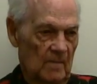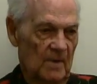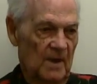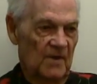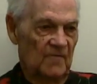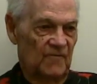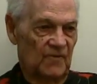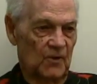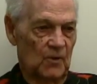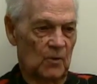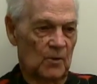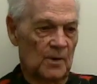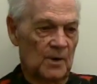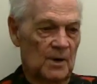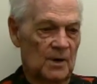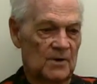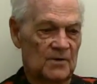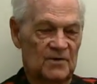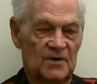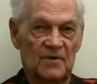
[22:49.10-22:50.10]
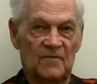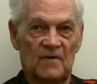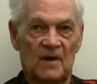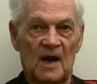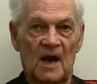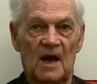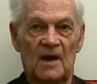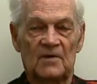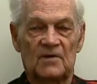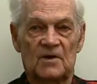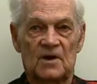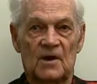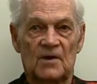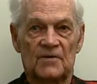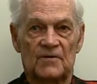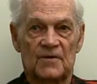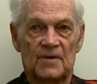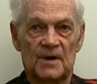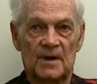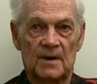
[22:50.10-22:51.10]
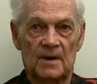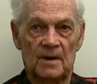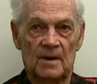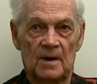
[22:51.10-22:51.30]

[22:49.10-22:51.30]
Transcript: if you were in a civilized country,